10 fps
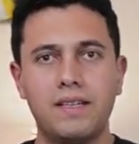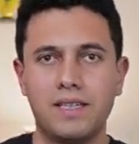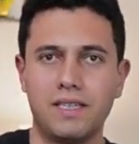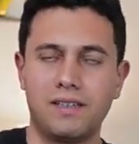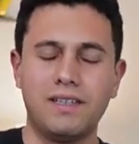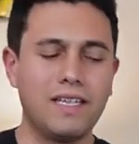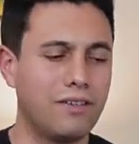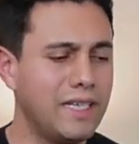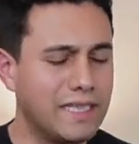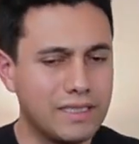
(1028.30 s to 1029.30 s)
Alright,
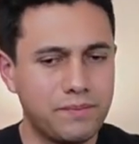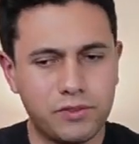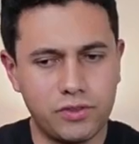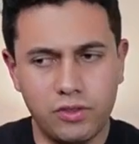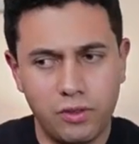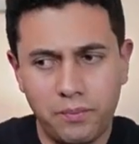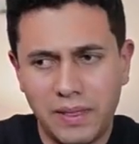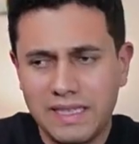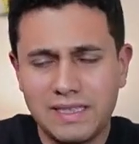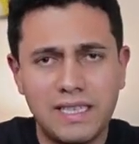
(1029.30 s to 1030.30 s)
great. So by the
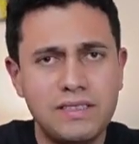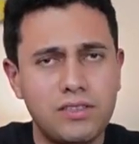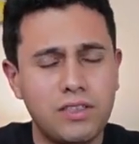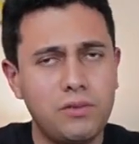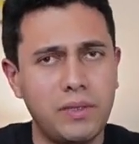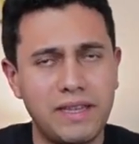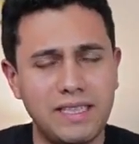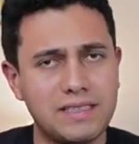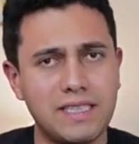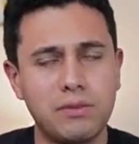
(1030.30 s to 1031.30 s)
time you're done with these
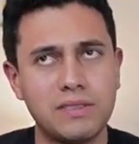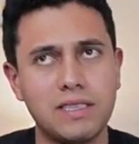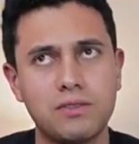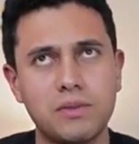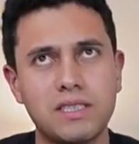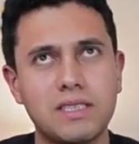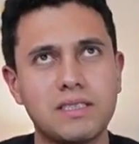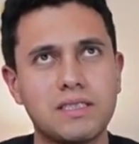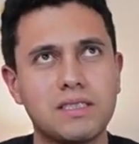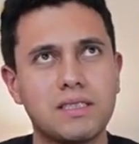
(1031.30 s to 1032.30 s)
sequences, which
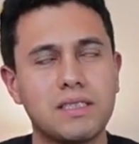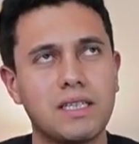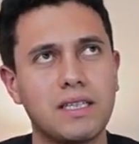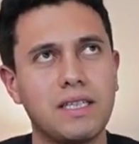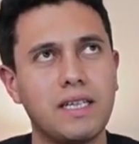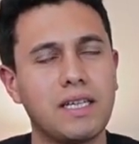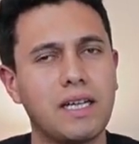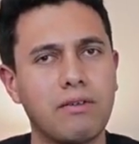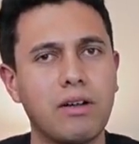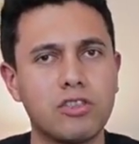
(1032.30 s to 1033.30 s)
is I think
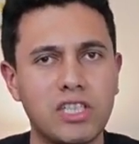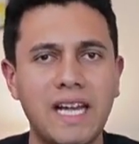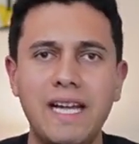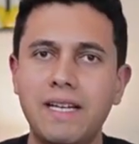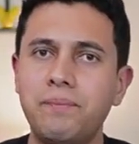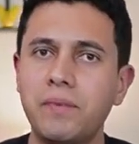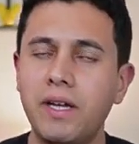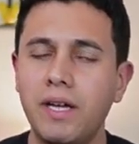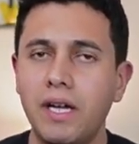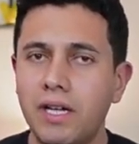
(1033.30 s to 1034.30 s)
around 10,
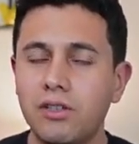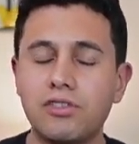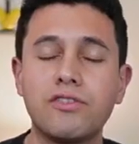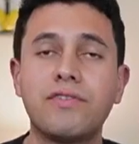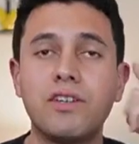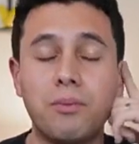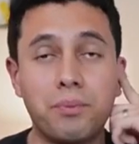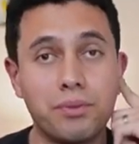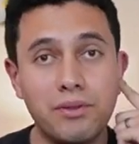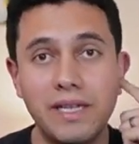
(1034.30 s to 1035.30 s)
you should feel
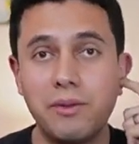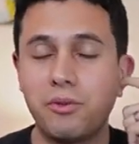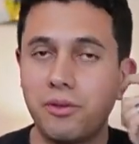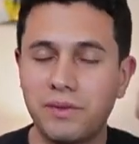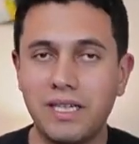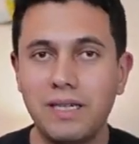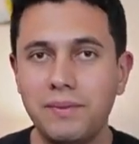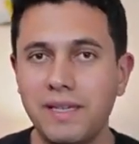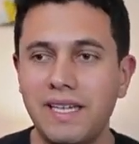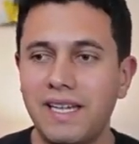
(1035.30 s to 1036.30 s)
pretty warmed up,
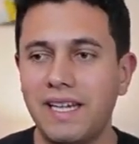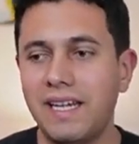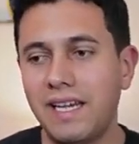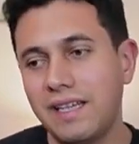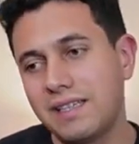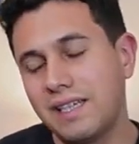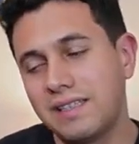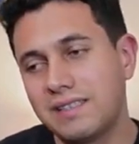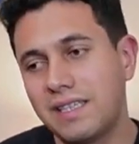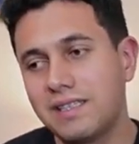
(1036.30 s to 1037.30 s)
and at the
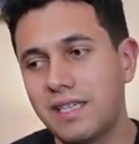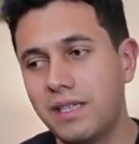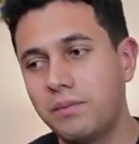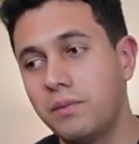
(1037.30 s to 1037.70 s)
same time,